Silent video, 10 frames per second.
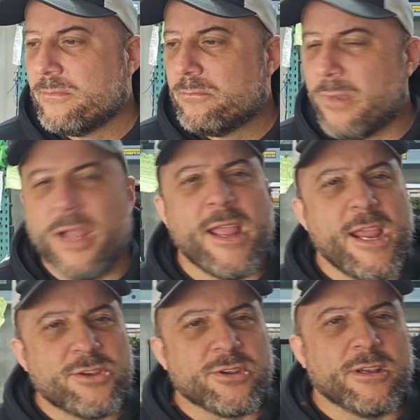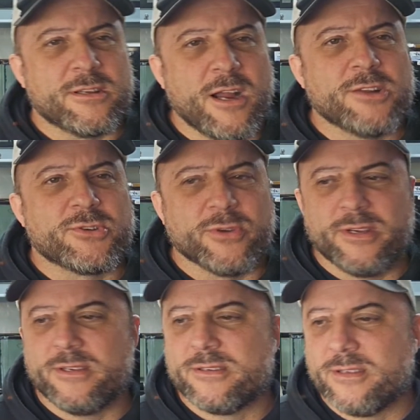But Asia
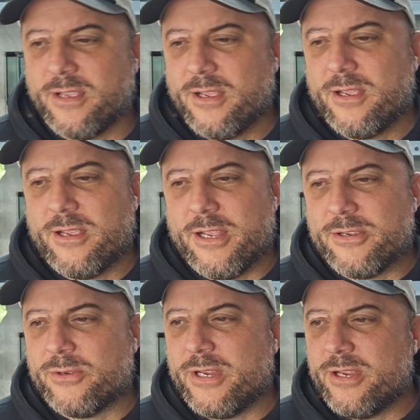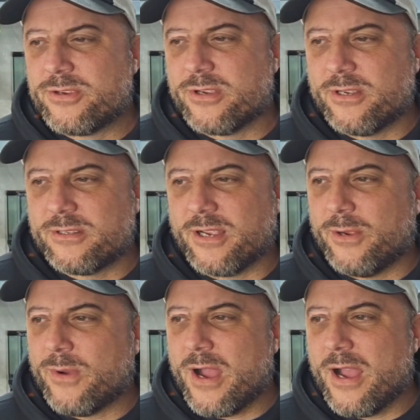countries, Indonesia,
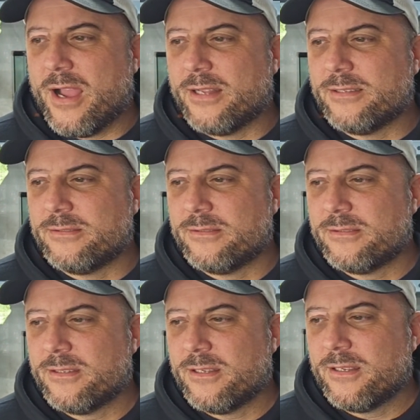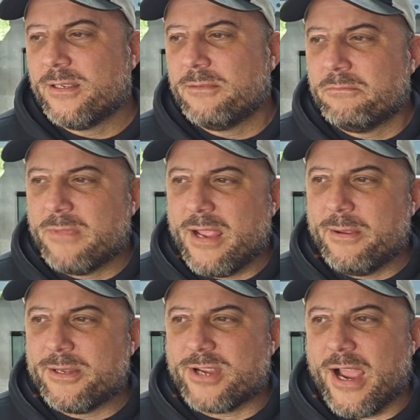Taiwan,
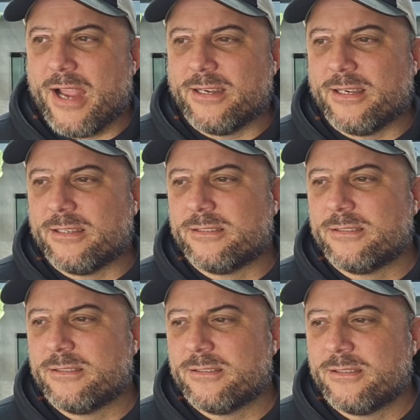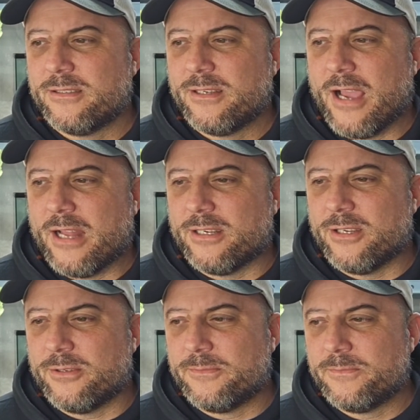maybe China. I don't
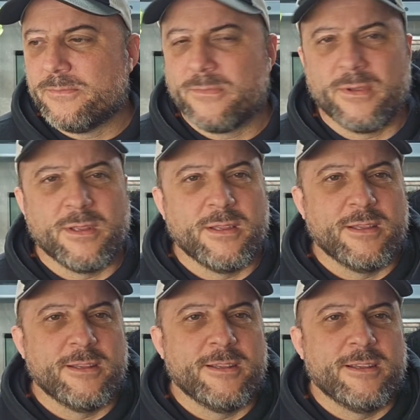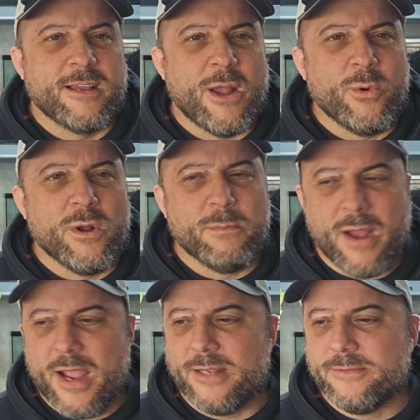know. I wouldn't
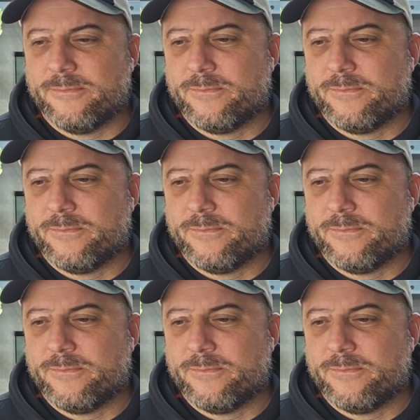mind